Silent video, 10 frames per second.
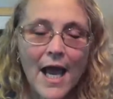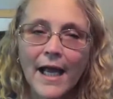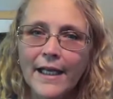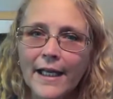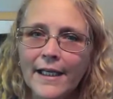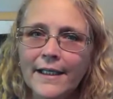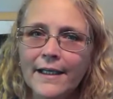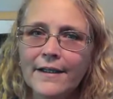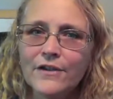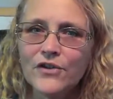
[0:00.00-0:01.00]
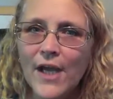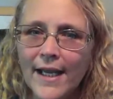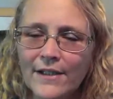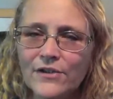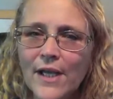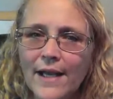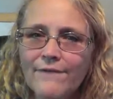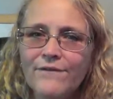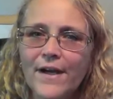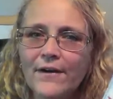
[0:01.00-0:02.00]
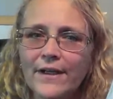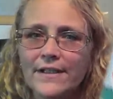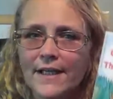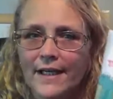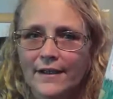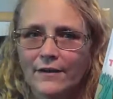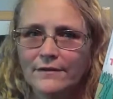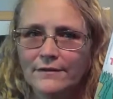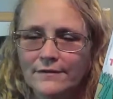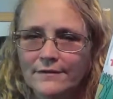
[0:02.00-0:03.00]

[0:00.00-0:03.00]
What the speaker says: and changed a fairy tale